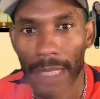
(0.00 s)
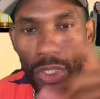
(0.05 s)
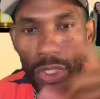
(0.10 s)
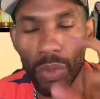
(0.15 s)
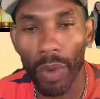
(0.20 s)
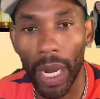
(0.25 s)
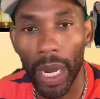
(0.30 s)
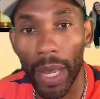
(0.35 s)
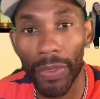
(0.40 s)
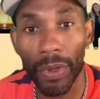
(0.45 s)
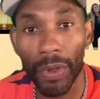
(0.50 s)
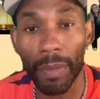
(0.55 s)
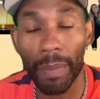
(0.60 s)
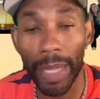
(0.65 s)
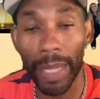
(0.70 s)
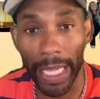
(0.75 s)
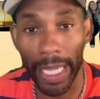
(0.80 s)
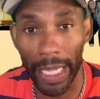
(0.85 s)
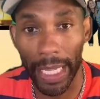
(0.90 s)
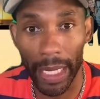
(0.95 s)
to other
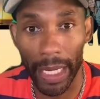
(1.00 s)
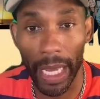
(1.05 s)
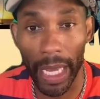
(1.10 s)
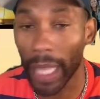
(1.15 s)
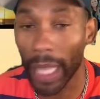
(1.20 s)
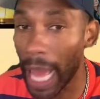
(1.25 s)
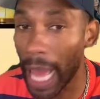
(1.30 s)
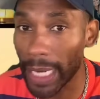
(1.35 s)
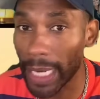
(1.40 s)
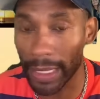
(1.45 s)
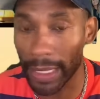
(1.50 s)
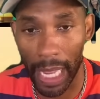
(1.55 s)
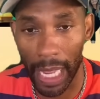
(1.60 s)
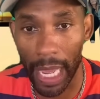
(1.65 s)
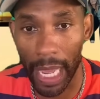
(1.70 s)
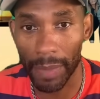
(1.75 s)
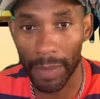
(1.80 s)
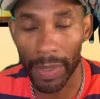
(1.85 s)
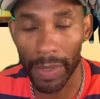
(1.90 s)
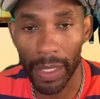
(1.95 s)
men a lot of
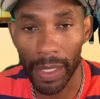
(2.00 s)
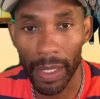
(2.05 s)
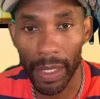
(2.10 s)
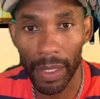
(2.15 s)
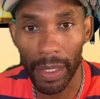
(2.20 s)
times.